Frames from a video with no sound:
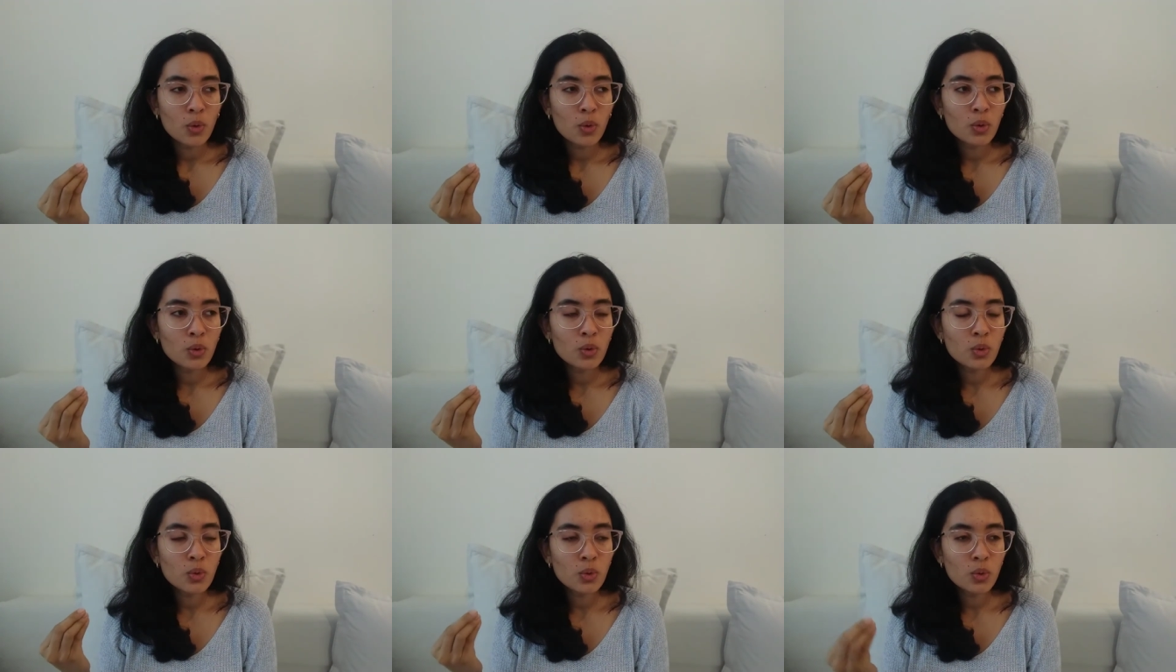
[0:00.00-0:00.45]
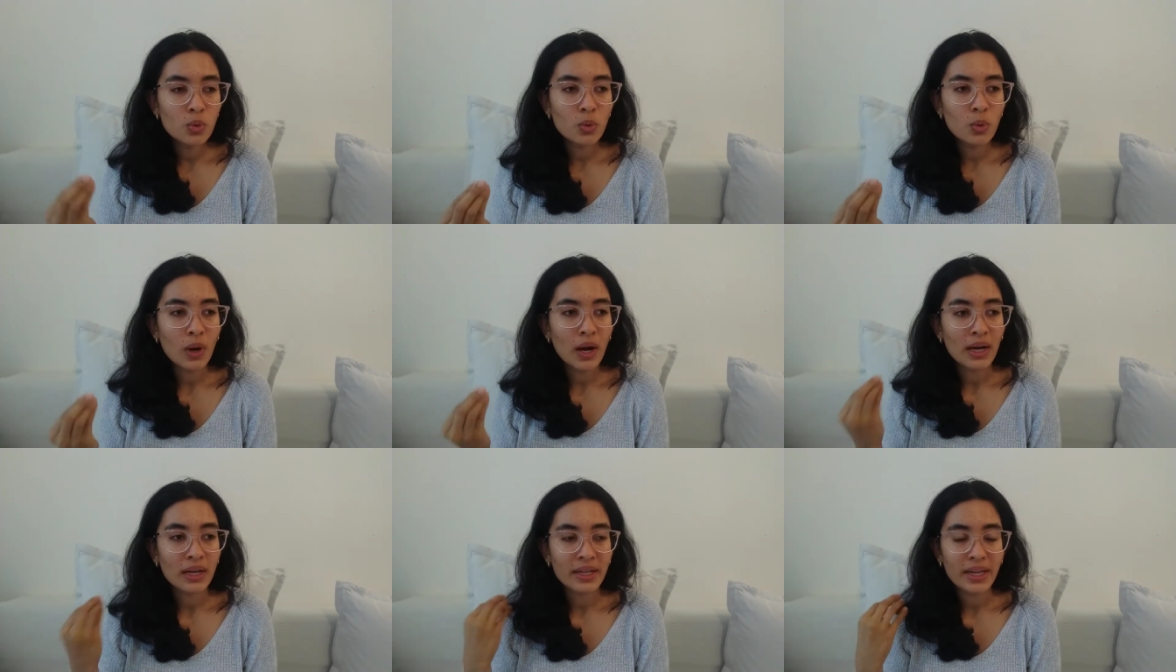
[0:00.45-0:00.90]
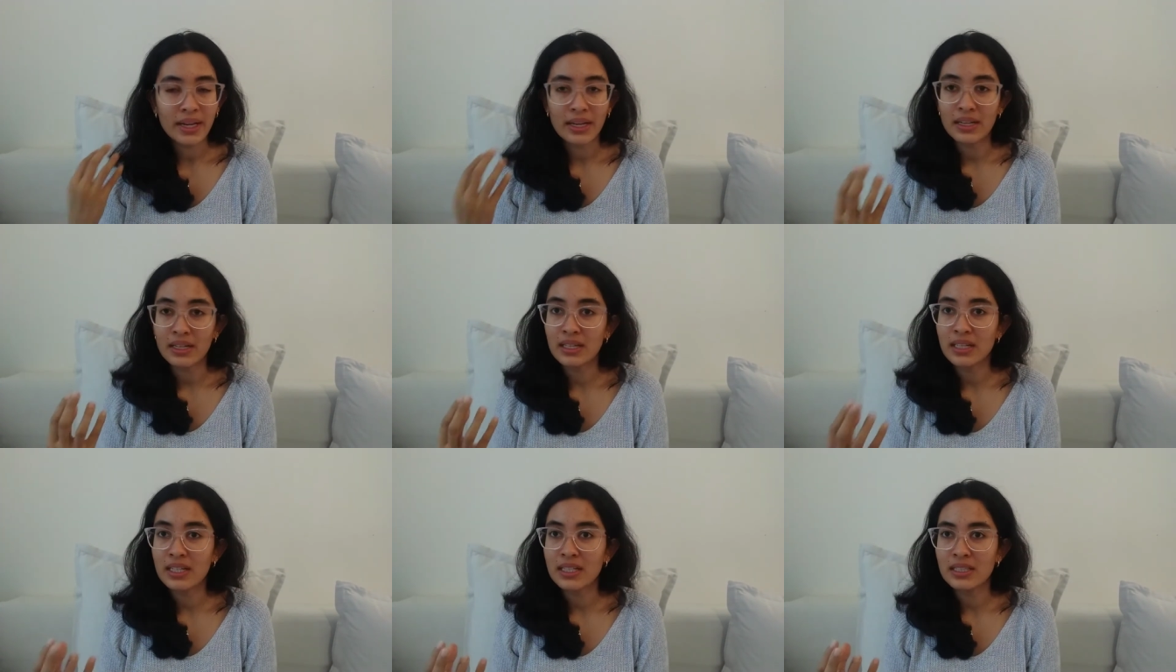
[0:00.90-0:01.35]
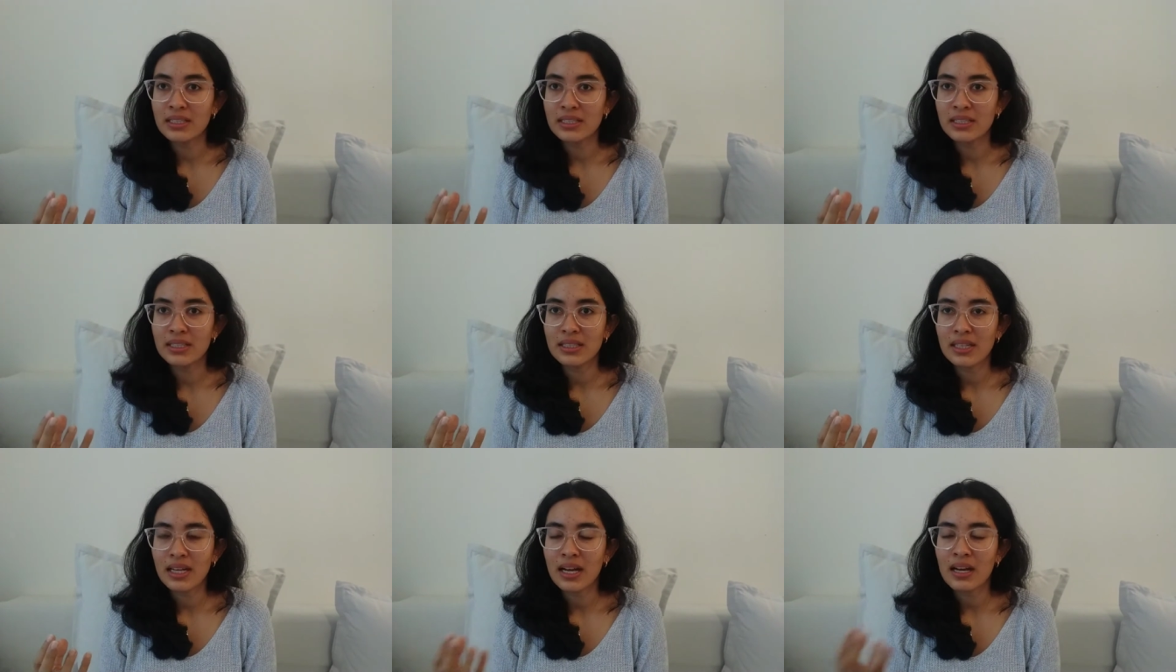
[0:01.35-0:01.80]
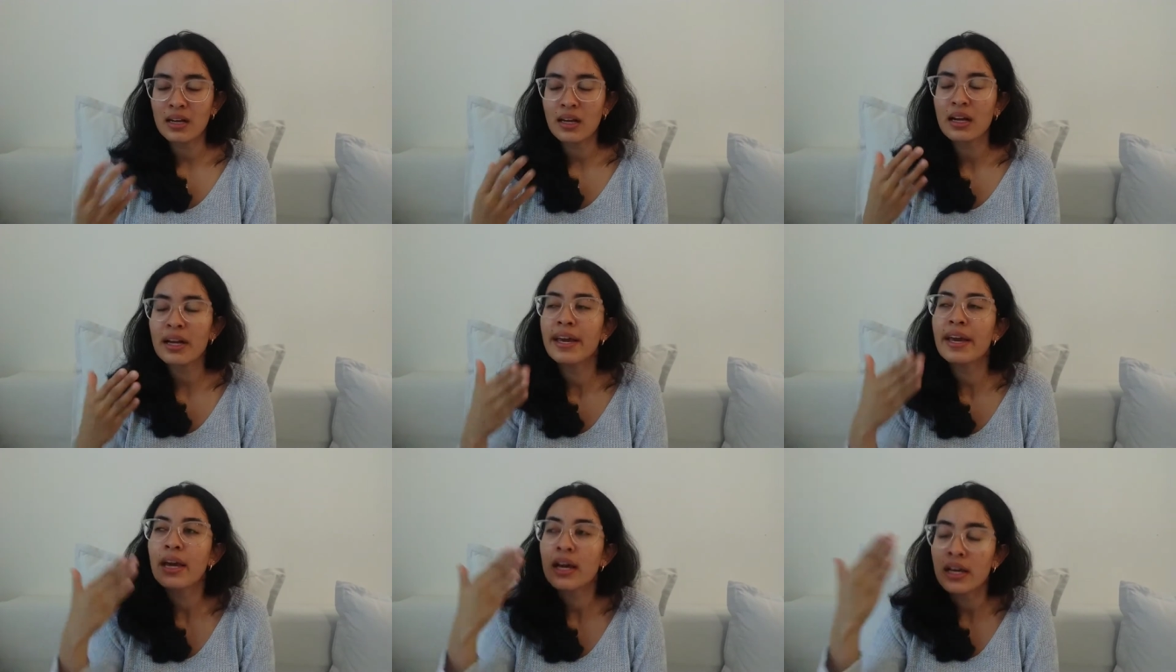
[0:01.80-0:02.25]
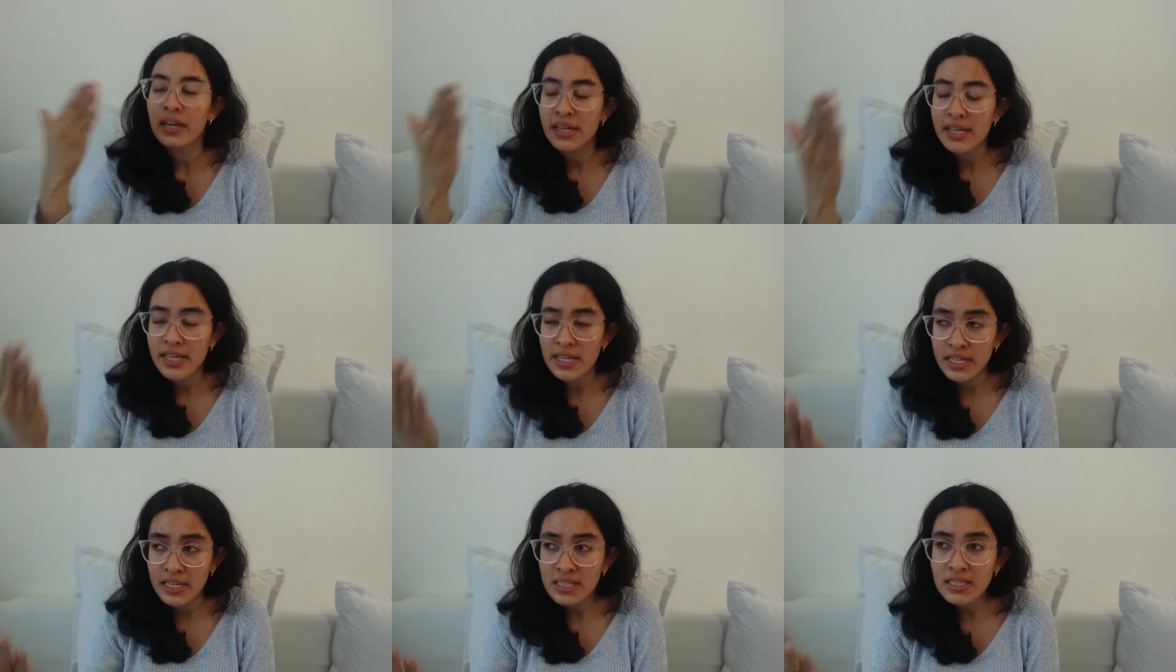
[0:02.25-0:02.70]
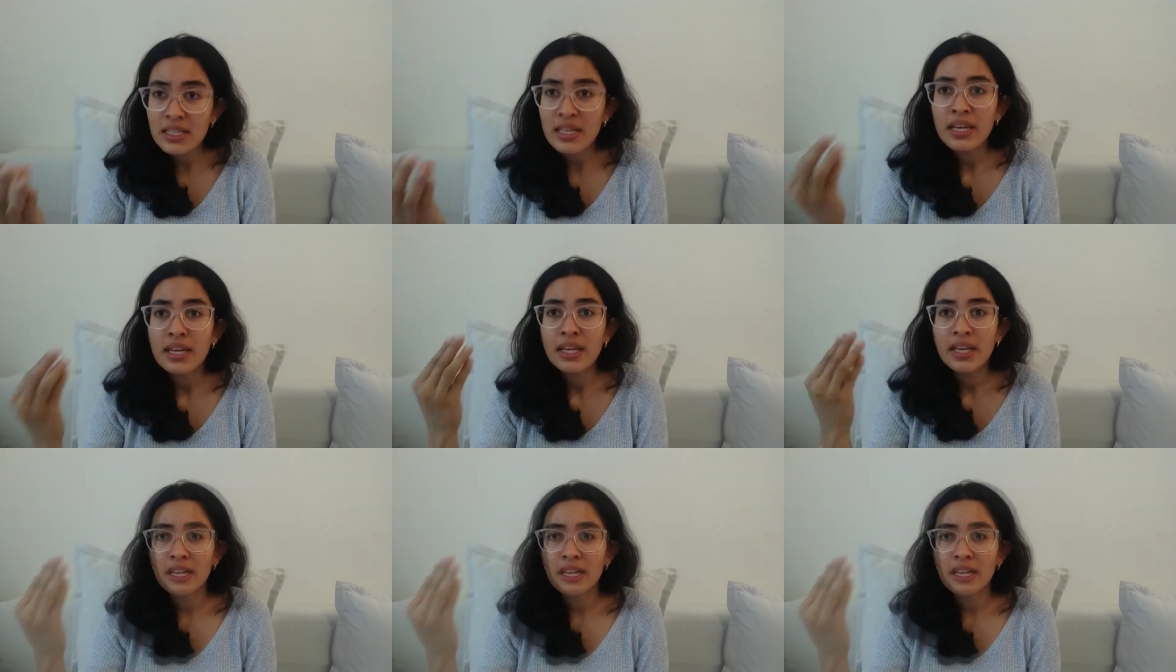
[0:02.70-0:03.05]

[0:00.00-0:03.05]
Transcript: who Akeha is